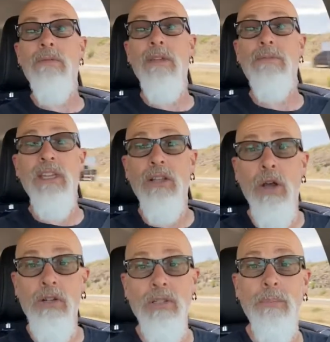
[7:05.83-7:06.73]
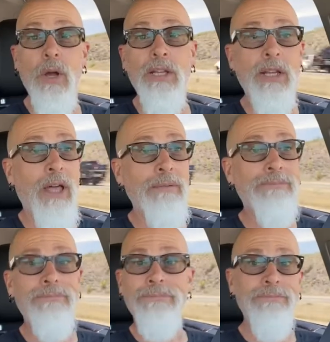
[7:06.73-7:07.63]
15 cars in the parking lot.
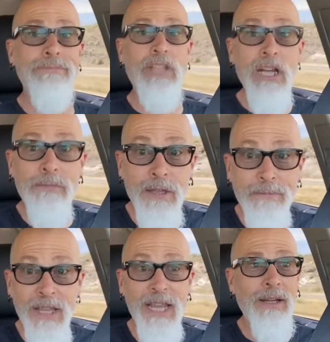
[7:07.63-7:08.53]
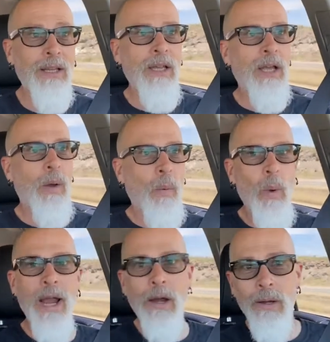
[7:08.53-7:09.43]
10 to 15.
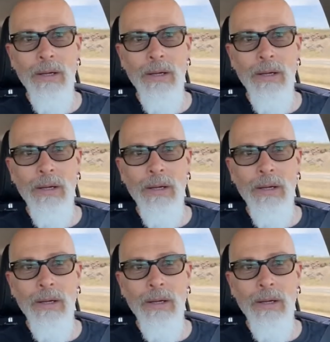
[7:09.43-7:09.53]
Where